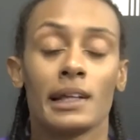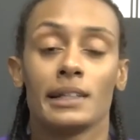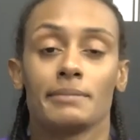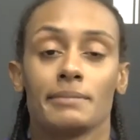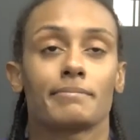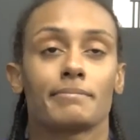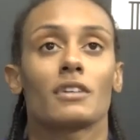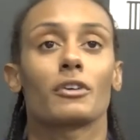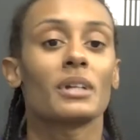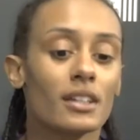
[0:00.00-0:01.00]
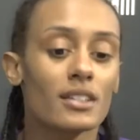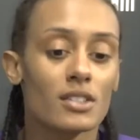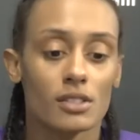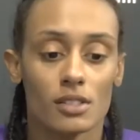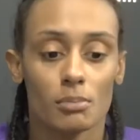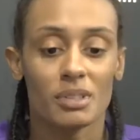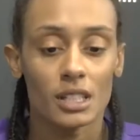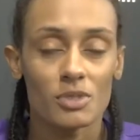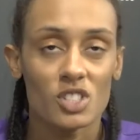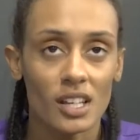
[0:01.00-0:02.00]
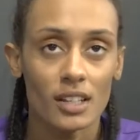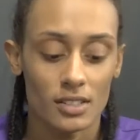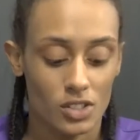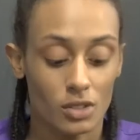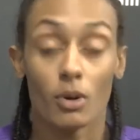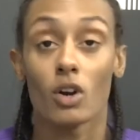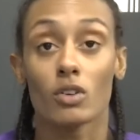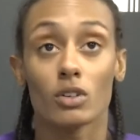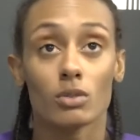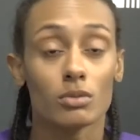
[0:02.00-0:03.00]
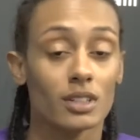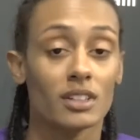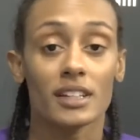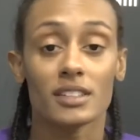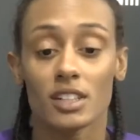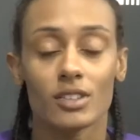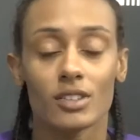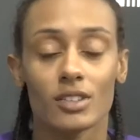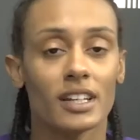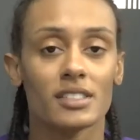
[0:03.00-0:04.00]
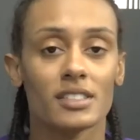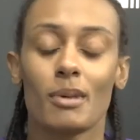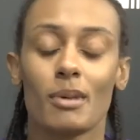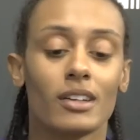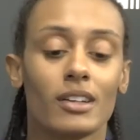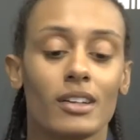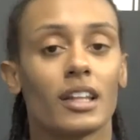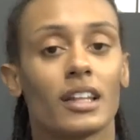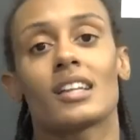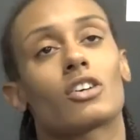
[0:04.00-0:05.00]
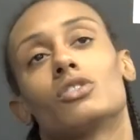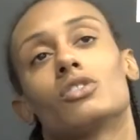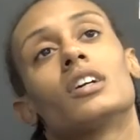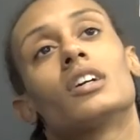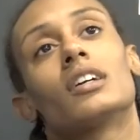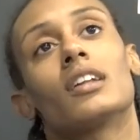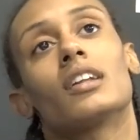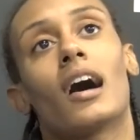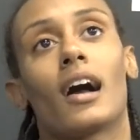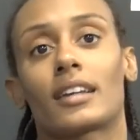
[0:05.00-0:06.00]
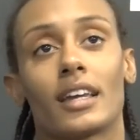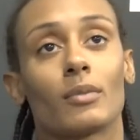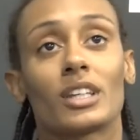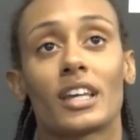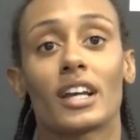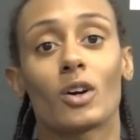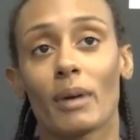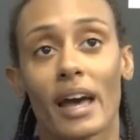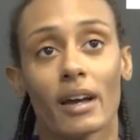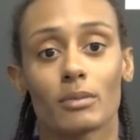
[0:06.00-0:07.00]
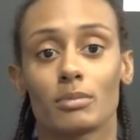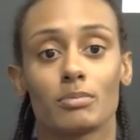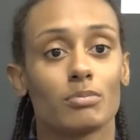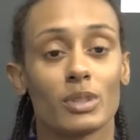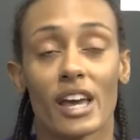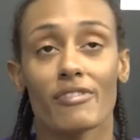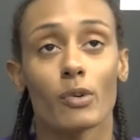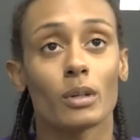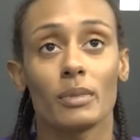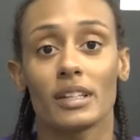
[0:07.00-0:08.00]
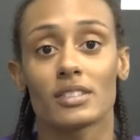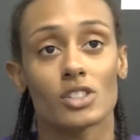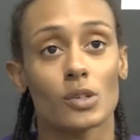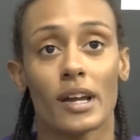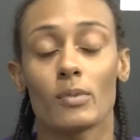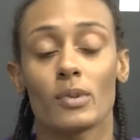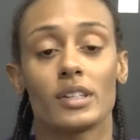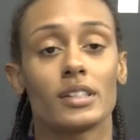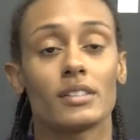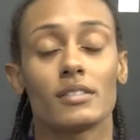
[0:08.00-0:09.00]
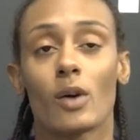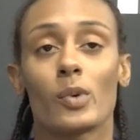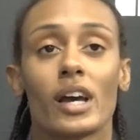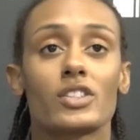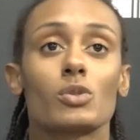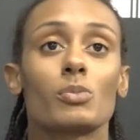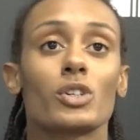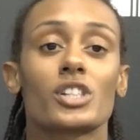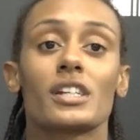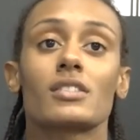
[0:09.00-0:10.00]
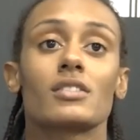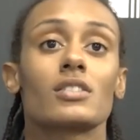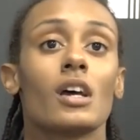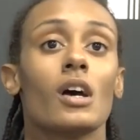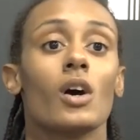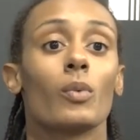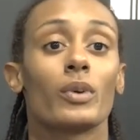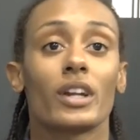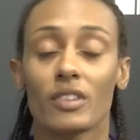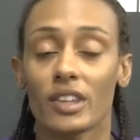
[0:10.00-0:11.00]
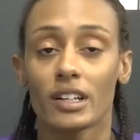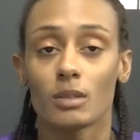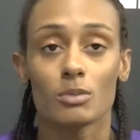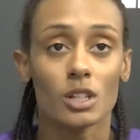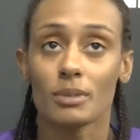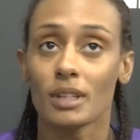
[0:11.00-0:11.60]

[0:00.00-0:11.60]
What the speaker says: for me to be upset tomorrow, the next day about it, it's not going to do nothing. We can't go back. We have 40 minutes to try and win. And now we got two more chances whenever that comes up that we play